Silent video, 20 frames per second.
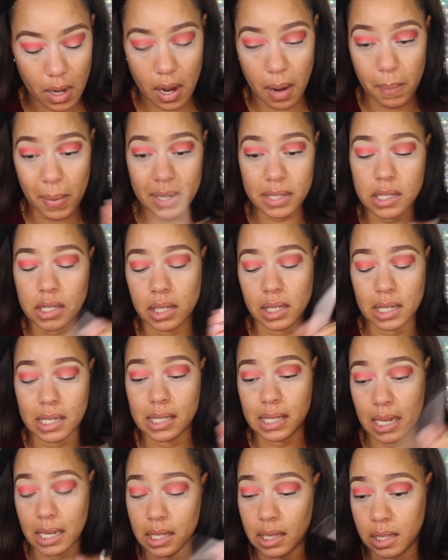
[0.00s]
I'm also going to
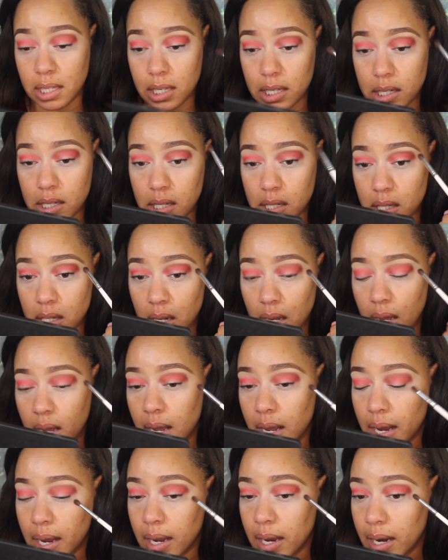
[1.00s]
take this
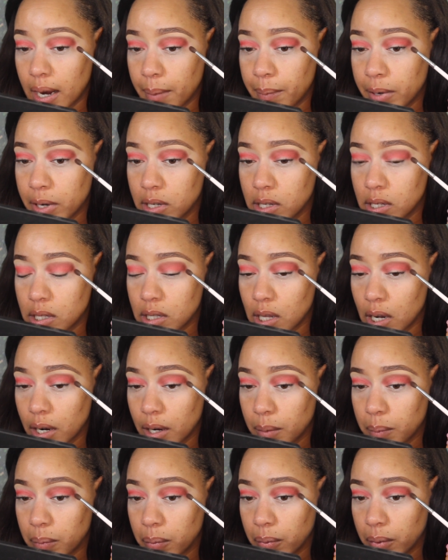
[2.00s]
and I'm going to
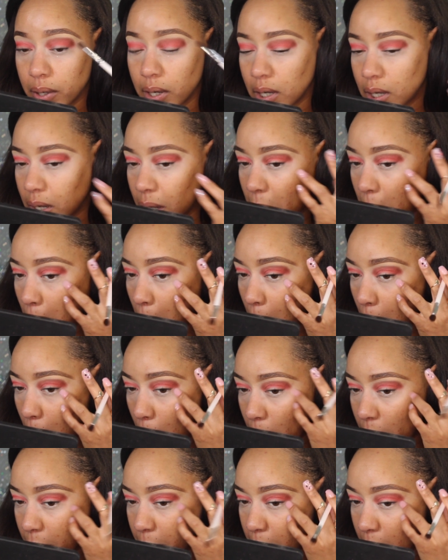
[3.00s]
start bringing it
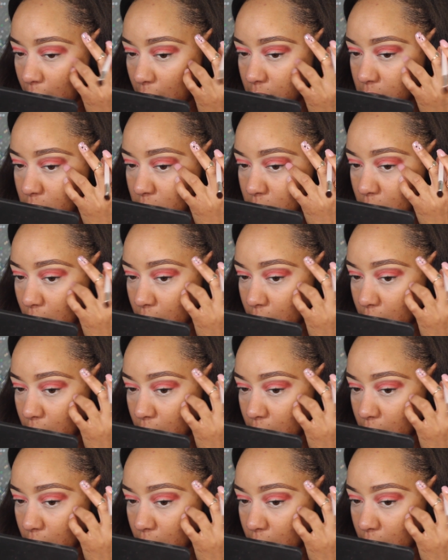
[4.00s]
on my,